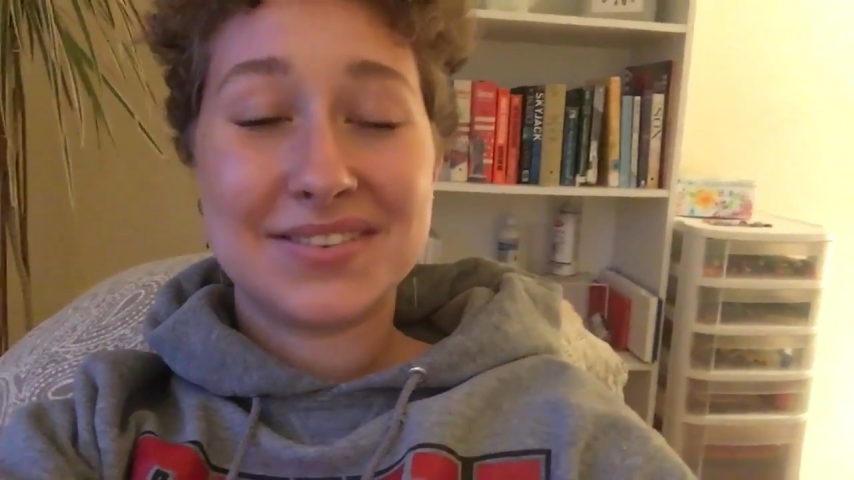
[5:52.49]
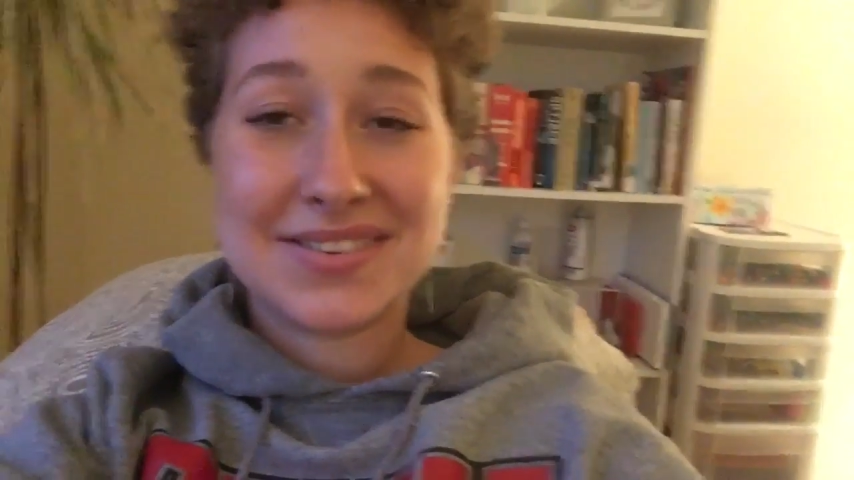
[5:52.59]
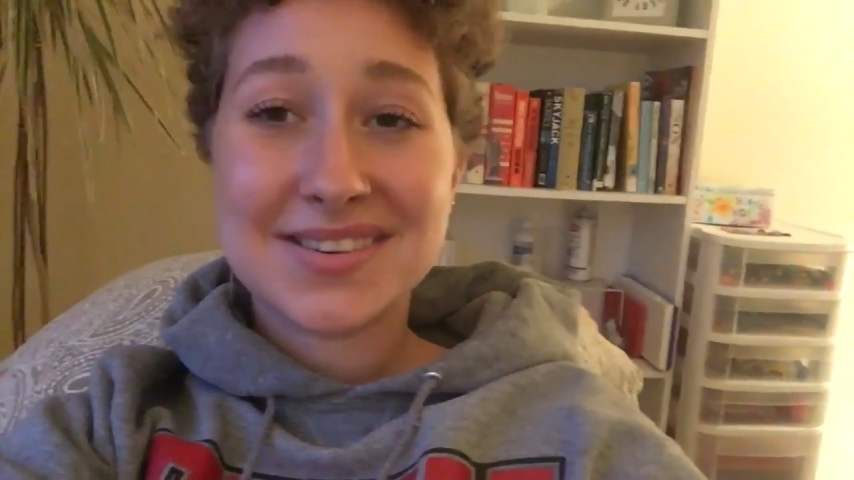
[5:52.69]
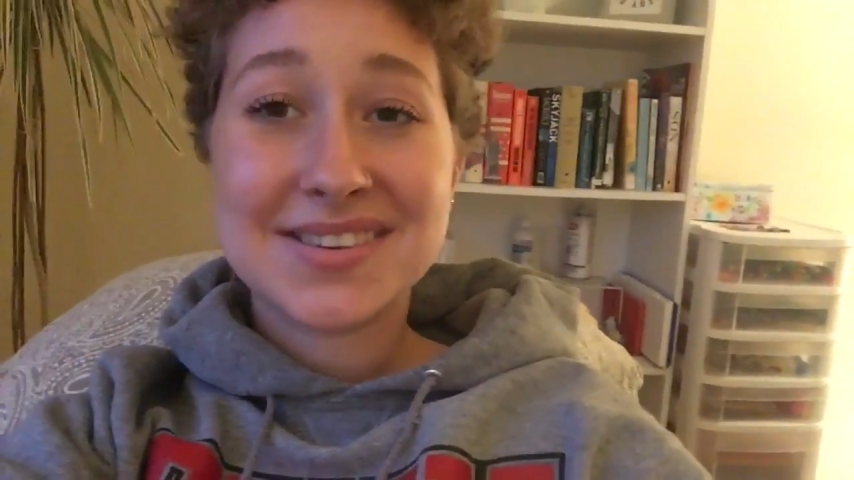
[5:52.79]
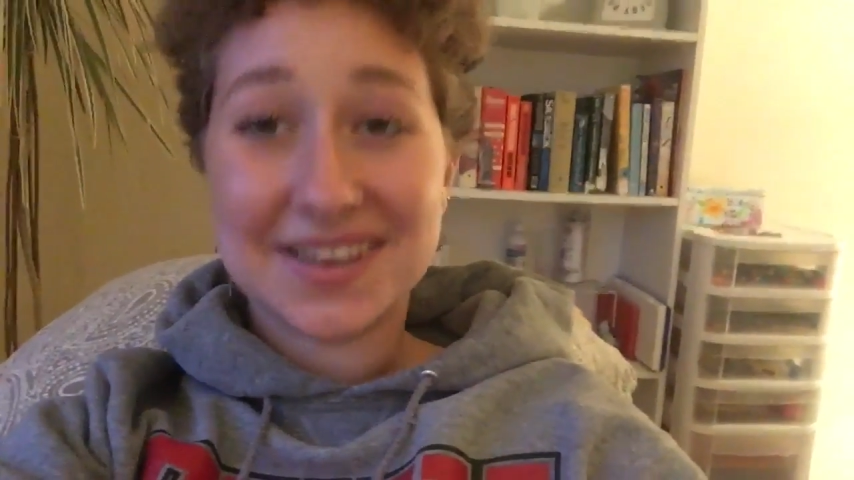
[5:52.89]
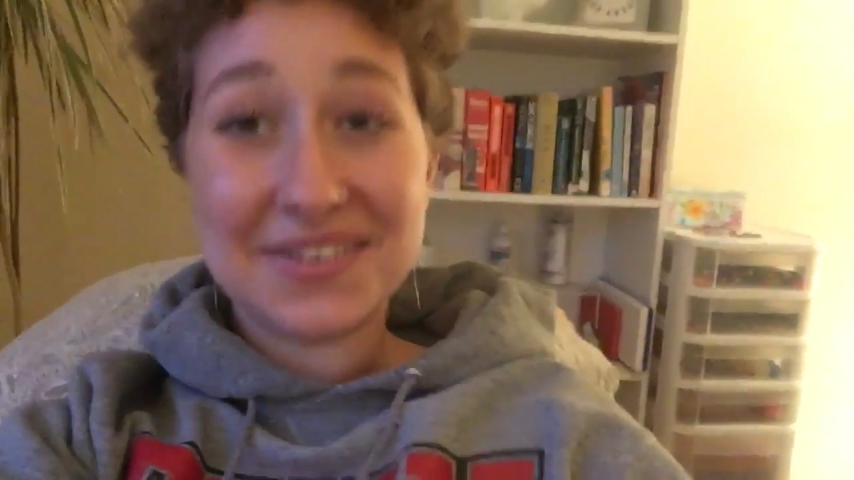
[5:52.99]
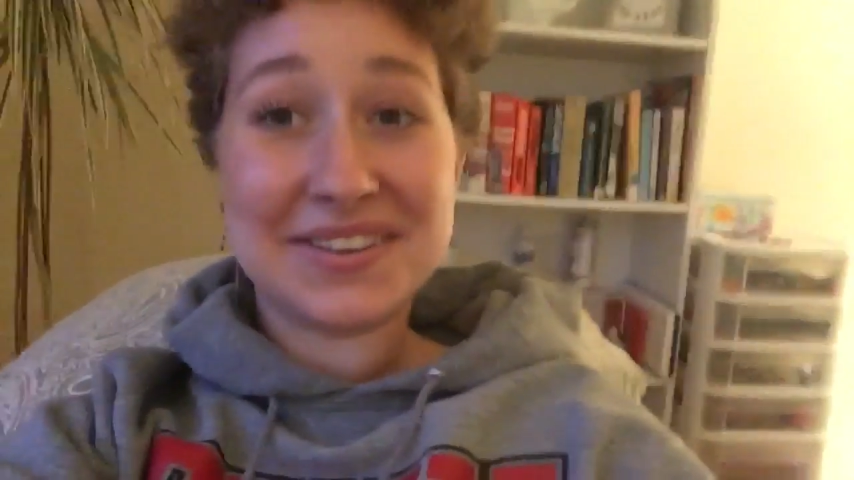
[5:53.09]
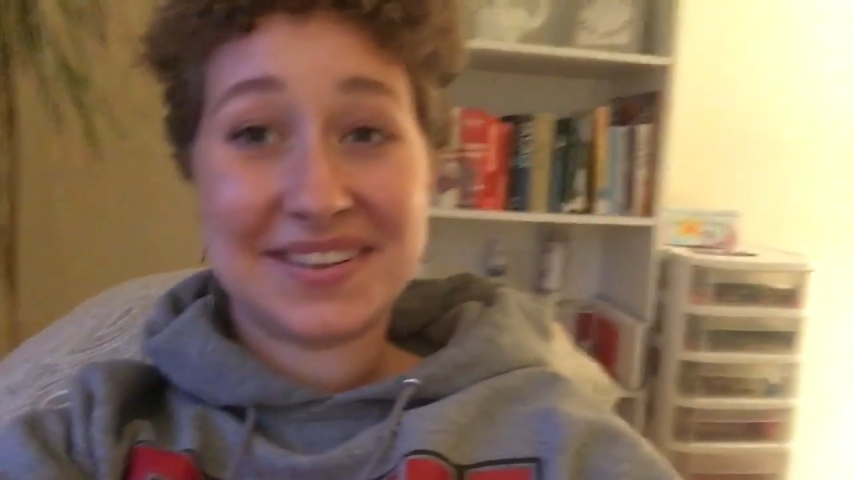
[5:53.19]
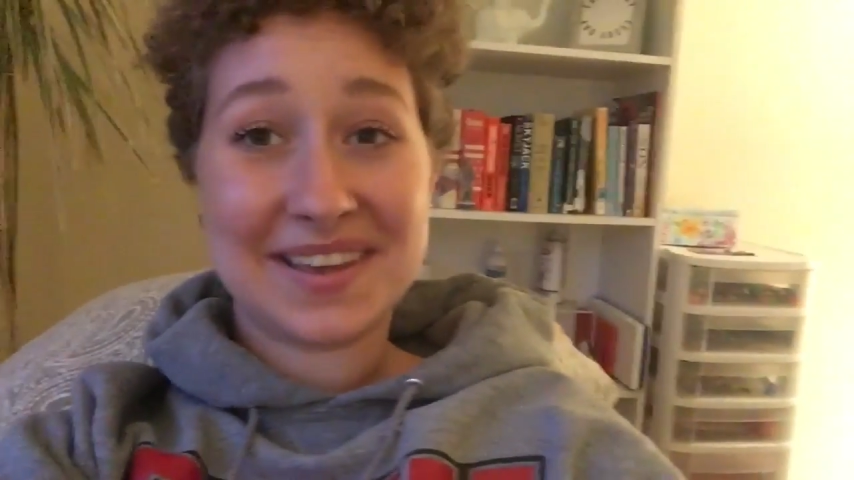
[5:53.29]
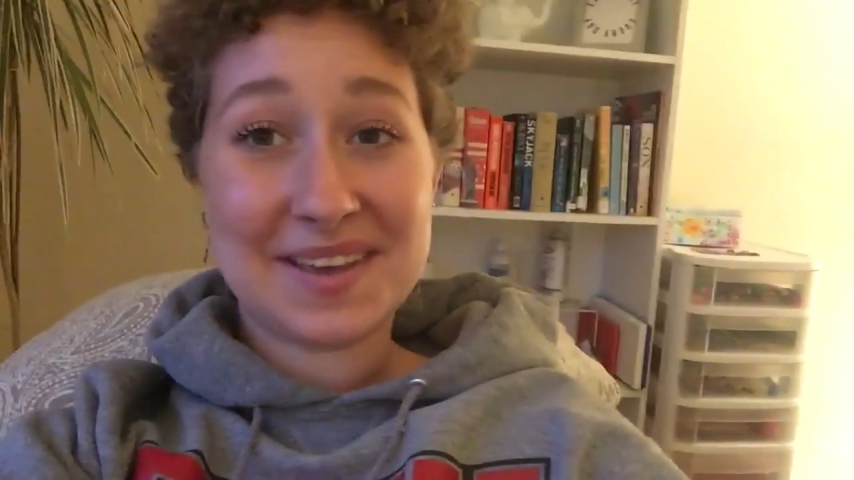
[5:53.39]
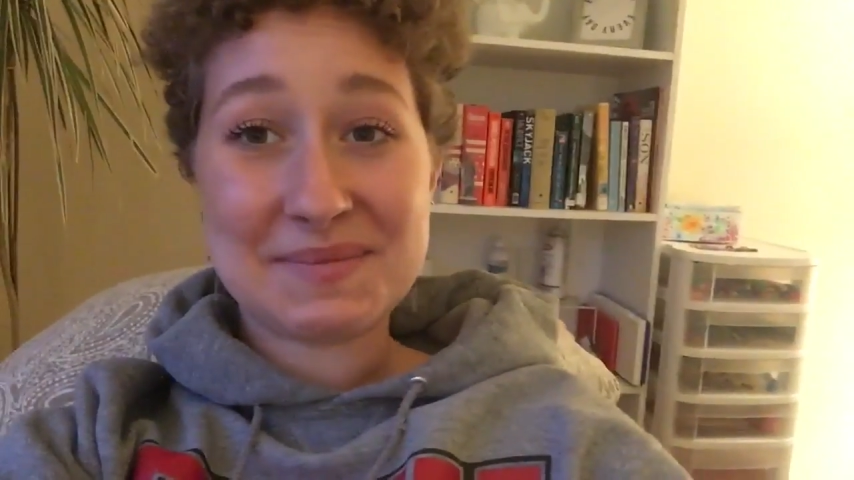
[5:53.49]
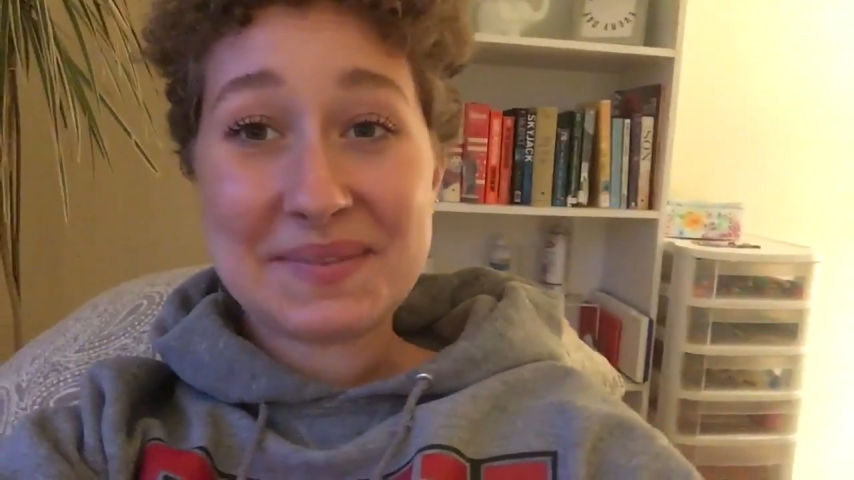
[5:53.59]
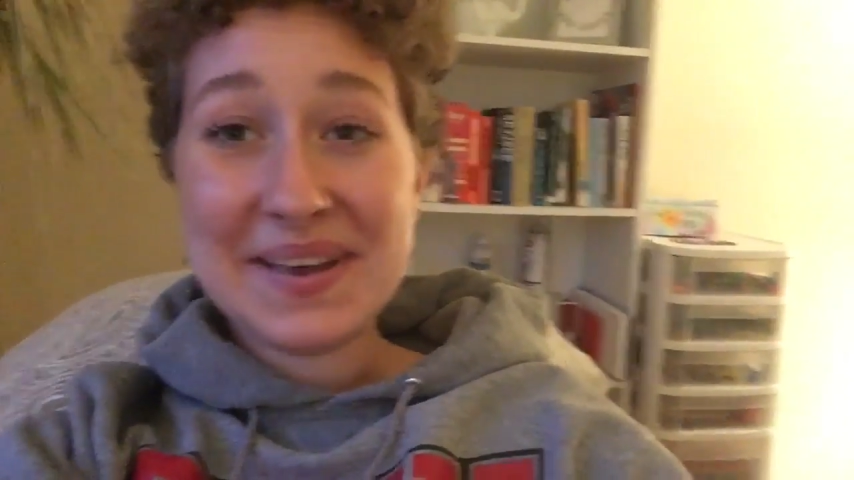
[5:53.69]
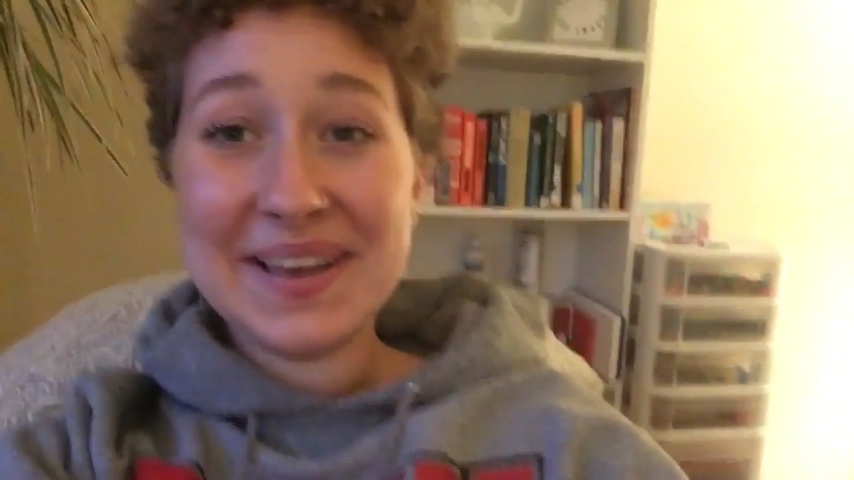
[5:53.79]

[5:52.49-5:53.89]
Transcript: soaked them.